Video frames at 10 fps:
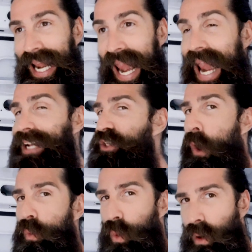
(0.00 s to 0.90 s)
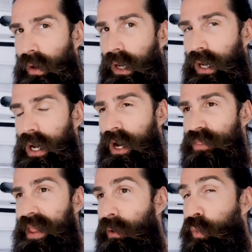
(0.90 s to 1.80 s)
And don't worry,
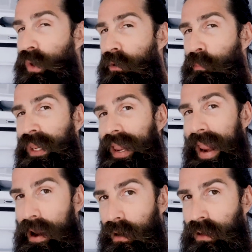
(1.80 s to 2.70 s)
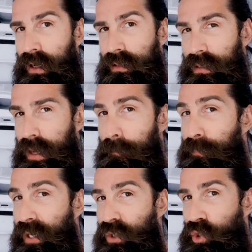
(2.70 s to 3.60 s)
there will be haircuts and
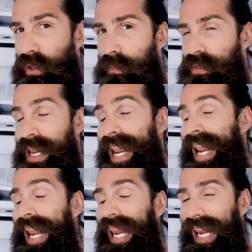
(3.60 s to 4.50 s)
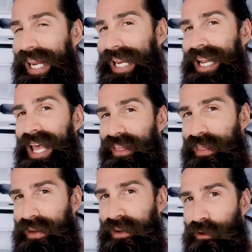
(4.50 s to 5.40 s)
beard trims in
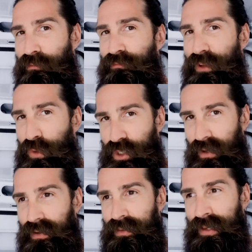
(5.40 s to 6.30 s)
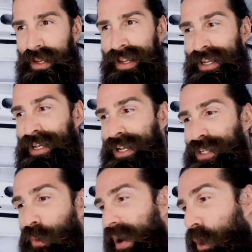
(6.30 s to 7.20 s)
the near future.
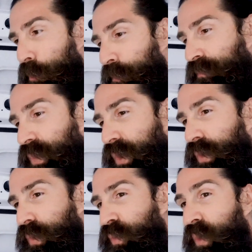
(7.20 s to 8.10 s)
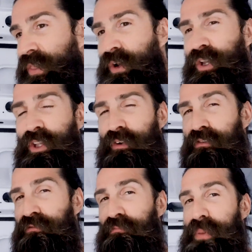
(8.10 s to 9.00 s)
So I hope, whether
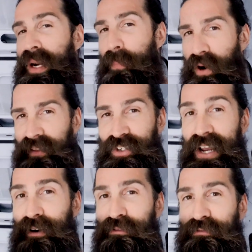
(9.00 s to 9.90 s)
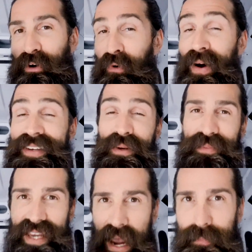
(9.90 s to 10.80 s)
you've been a part of the channel for quite some
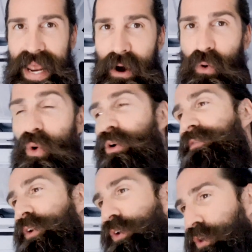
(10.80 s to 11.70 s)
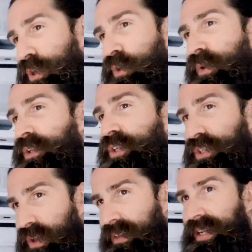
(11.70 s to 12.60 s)
time now, or if you're new and you just
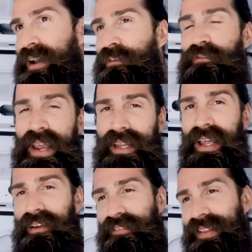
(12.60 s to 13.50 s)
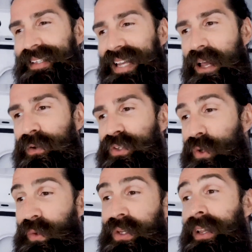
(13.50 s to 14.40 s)
saw the title Van Life in the title,
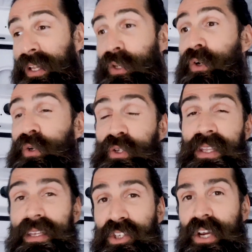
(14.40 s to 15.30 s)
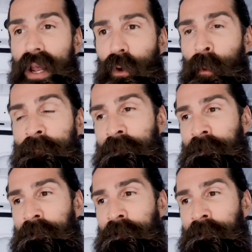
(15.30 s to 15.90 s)
so you're new to this channel,